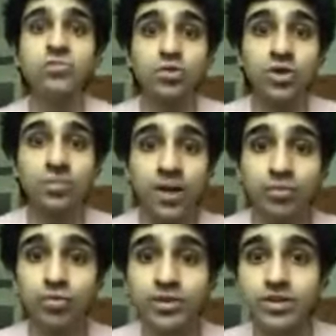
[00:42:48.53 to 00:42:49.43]
come up
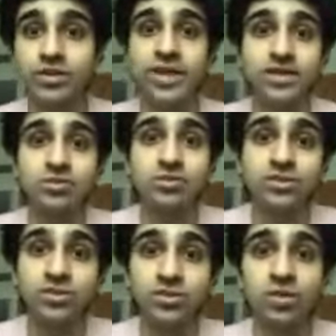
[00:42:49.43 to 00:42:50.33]
with a diagnosis
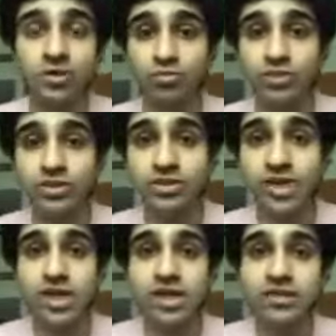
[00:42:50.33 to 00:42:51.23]
and to come up with
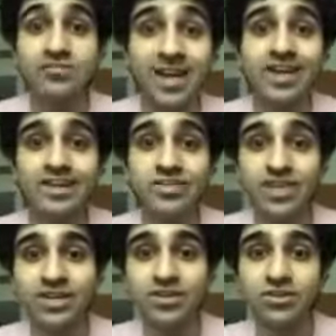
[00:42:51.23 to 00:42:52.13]
findings
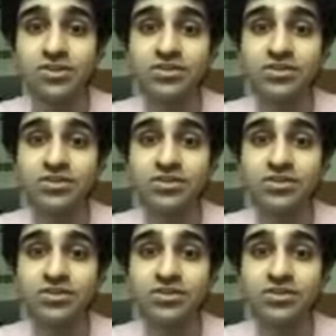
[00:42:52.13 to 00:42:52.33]
related to this.